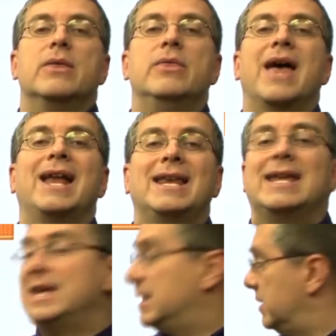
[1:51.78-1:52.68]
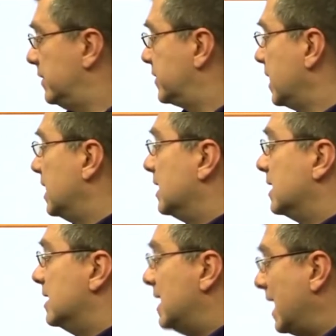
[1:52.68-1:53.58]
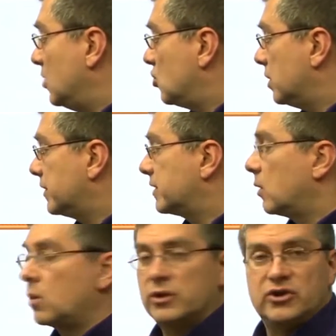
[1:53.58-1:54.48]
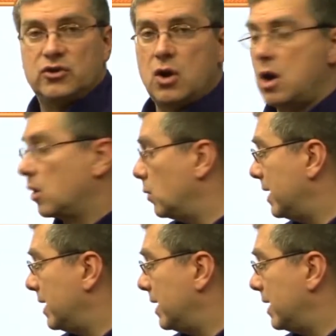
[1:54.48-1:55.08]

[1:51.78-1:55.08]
that is dangerous or strong.